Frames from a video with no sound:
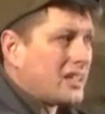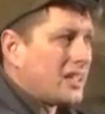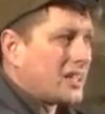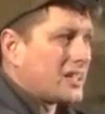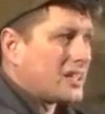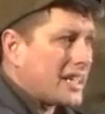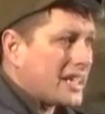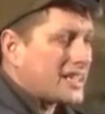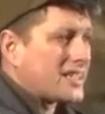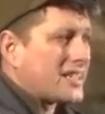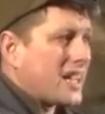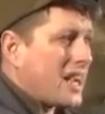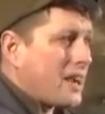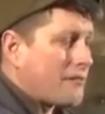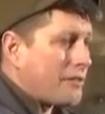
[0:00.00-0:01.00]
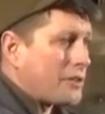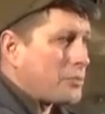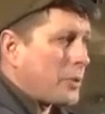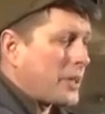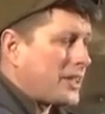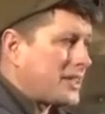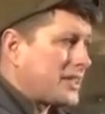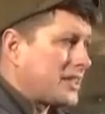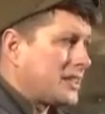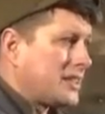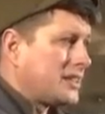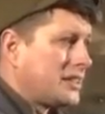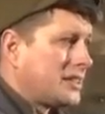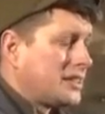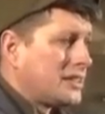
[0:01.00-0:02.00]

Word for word: a decent average winter